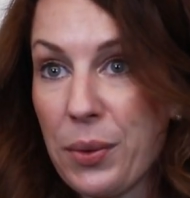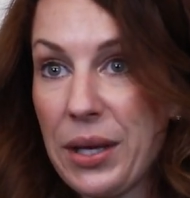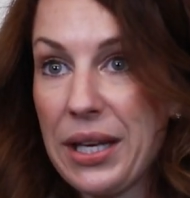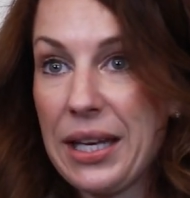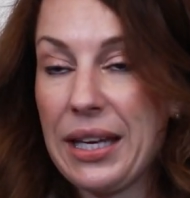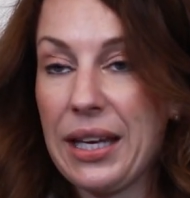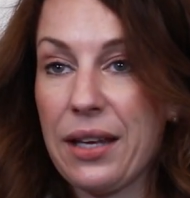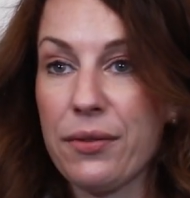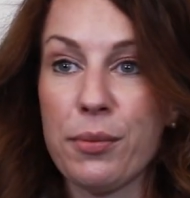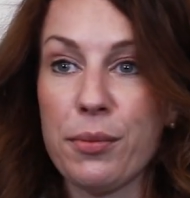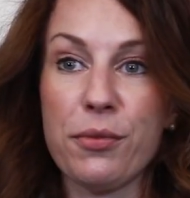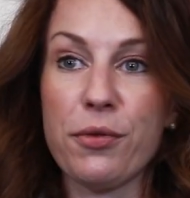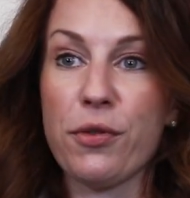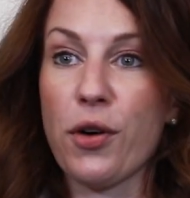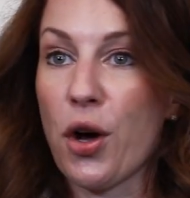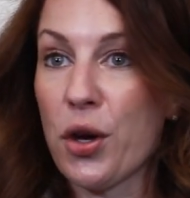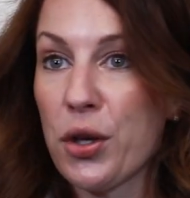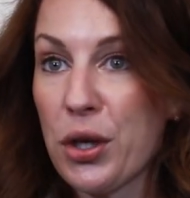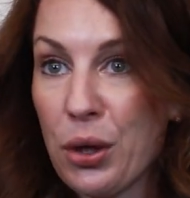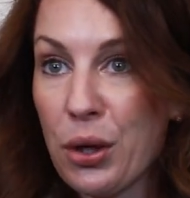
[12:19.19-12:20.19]
We can give them
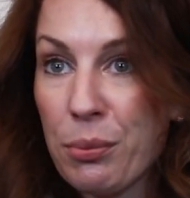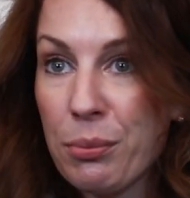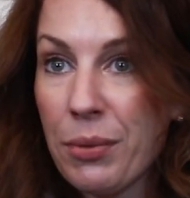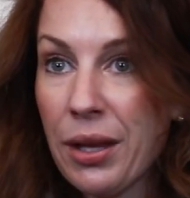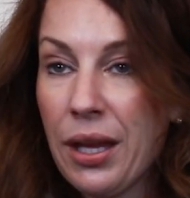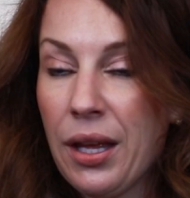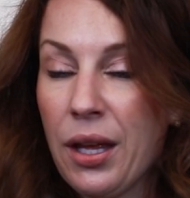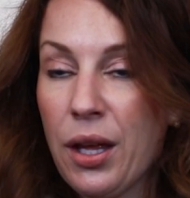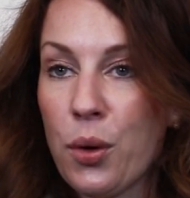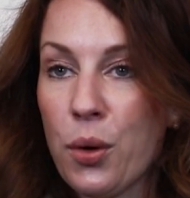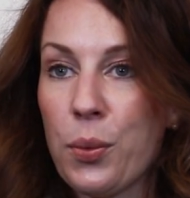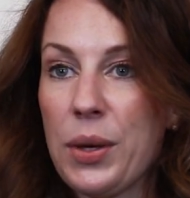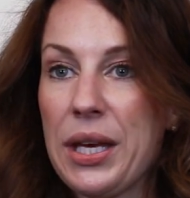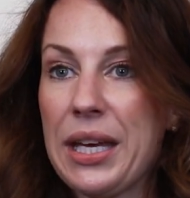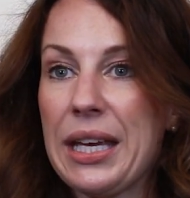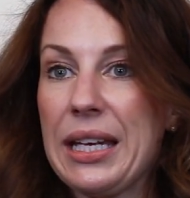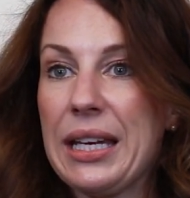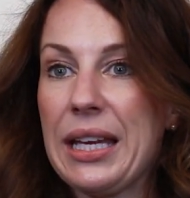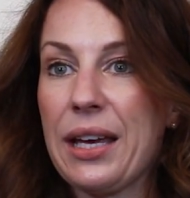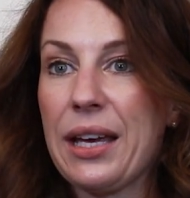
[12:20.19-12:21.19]
volume, we
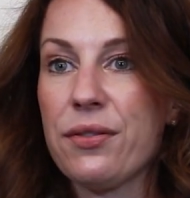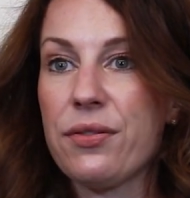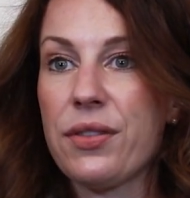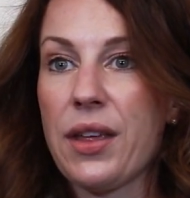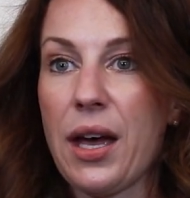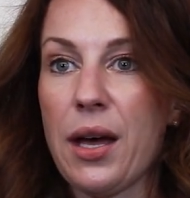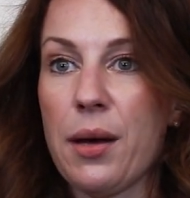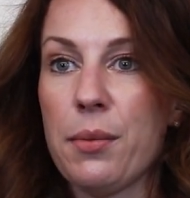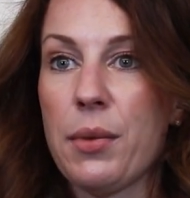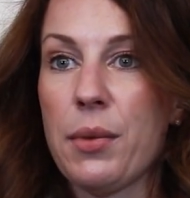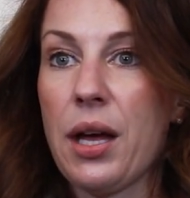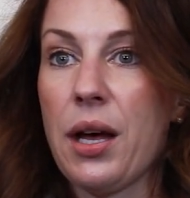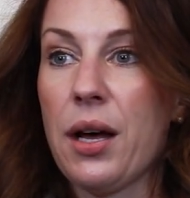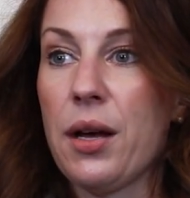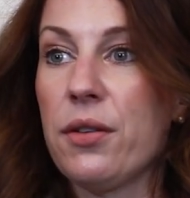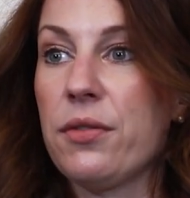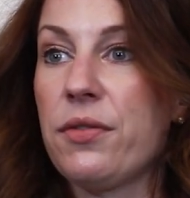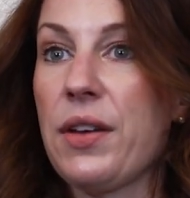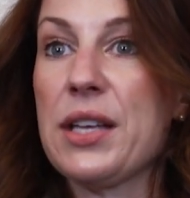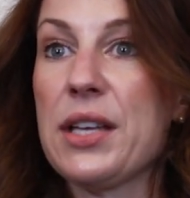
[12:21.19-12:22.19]
can give them
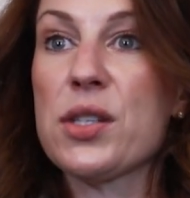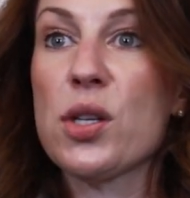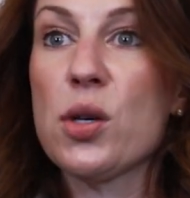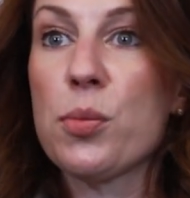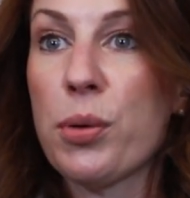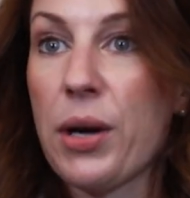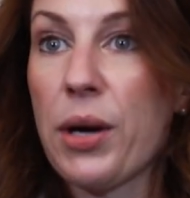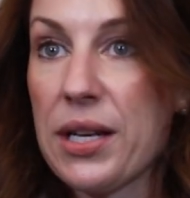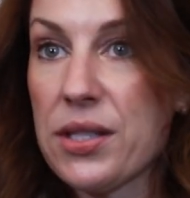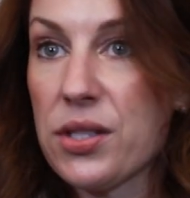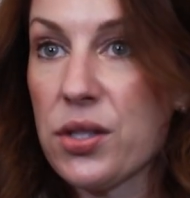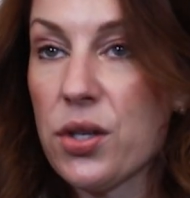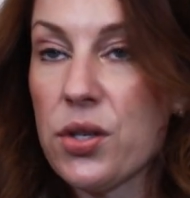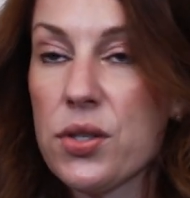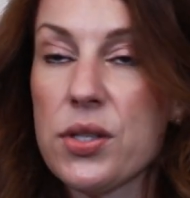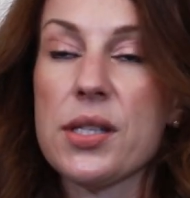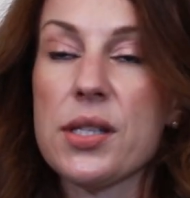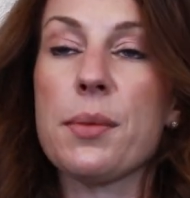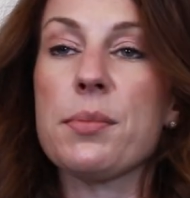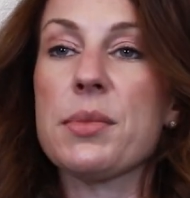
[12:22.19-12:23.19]
a vasopressor,
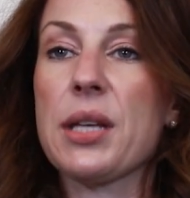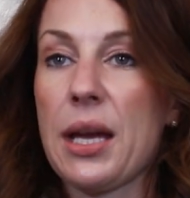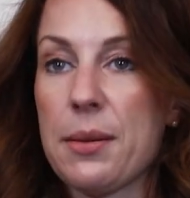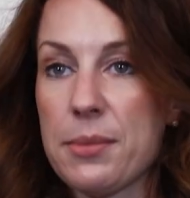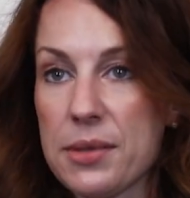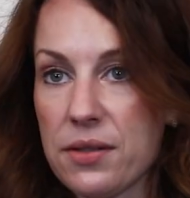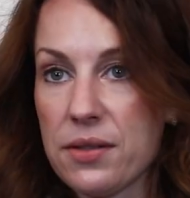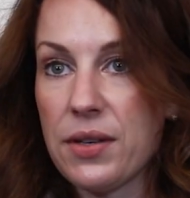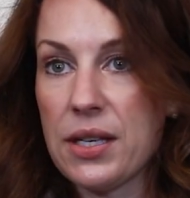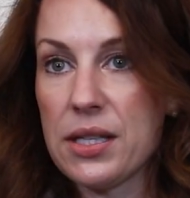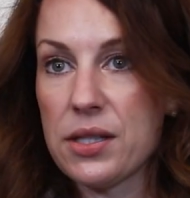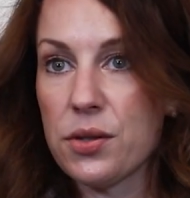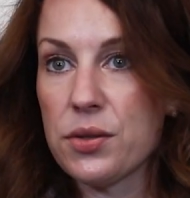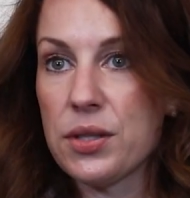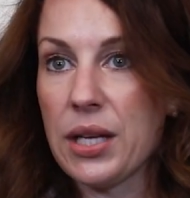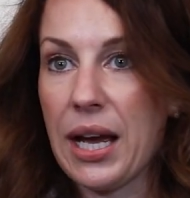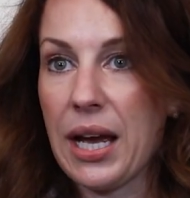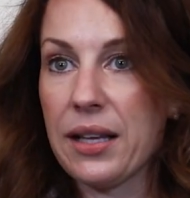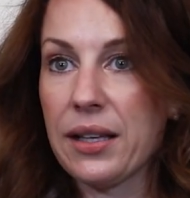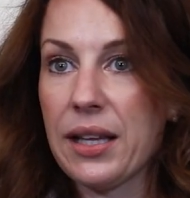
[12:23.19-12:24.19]
sometimes a
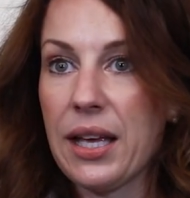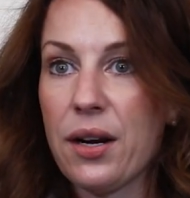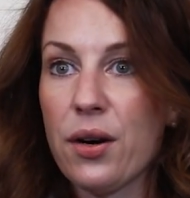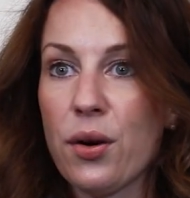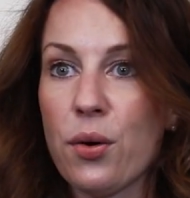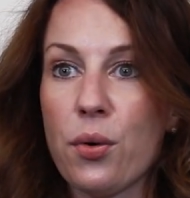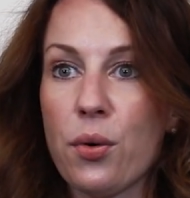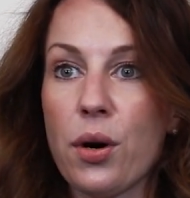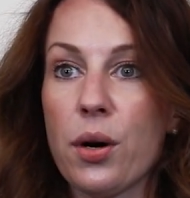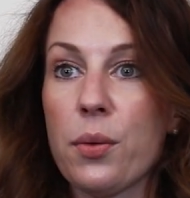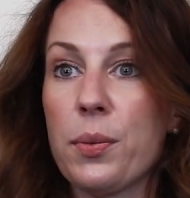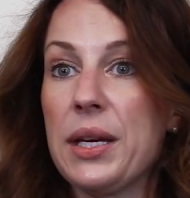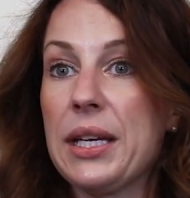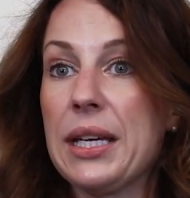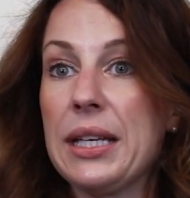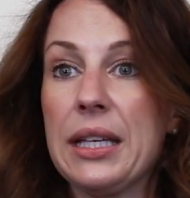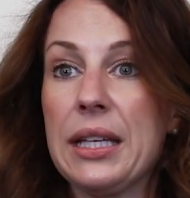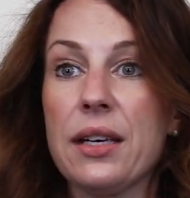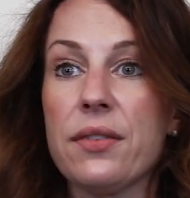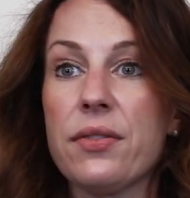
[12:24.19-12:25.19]
vasodilator, or we
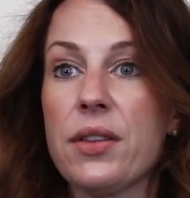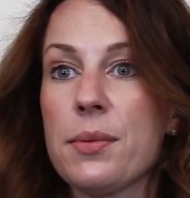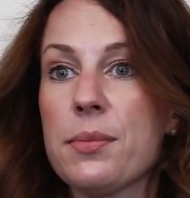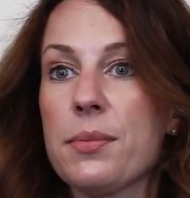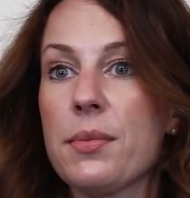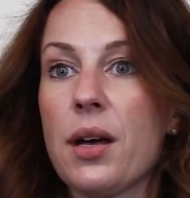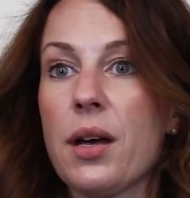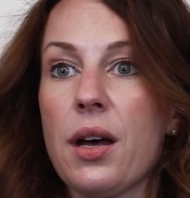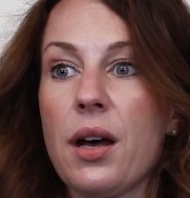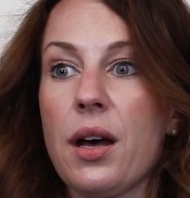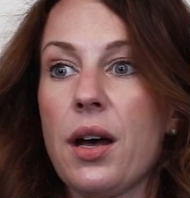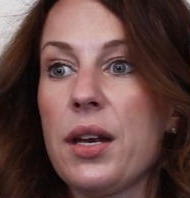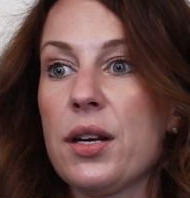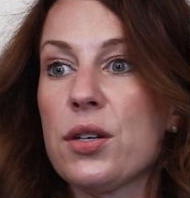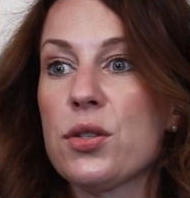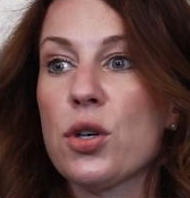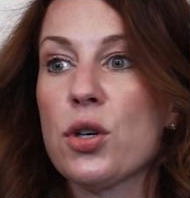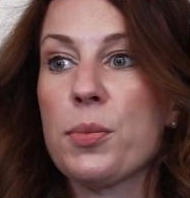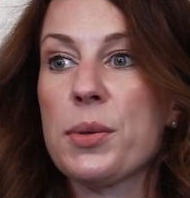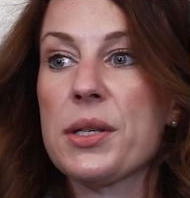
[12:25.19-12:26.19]
can give them
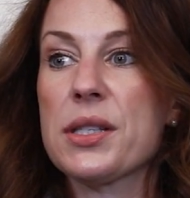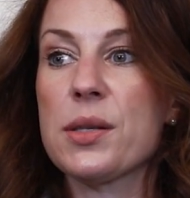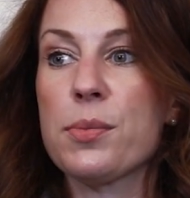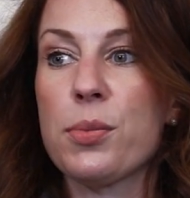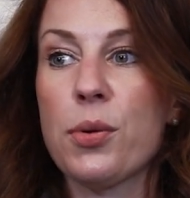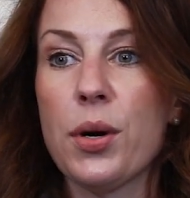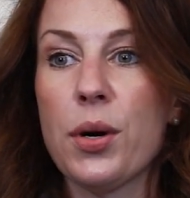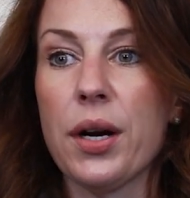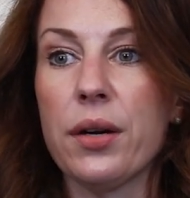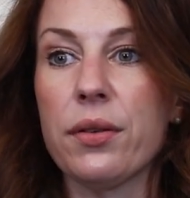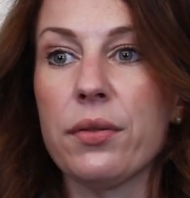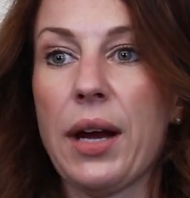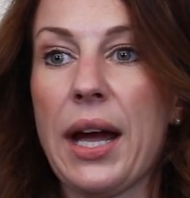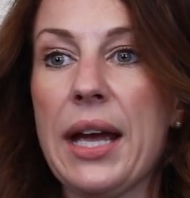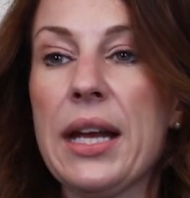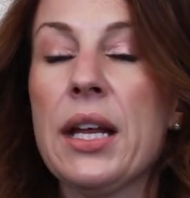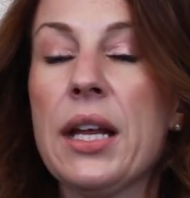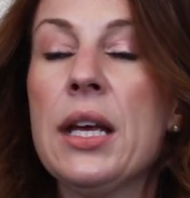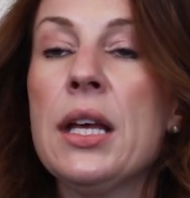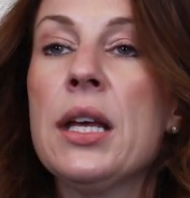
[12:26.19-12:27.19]
inotropic support,
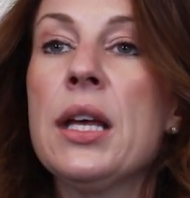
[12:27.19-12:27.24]
right?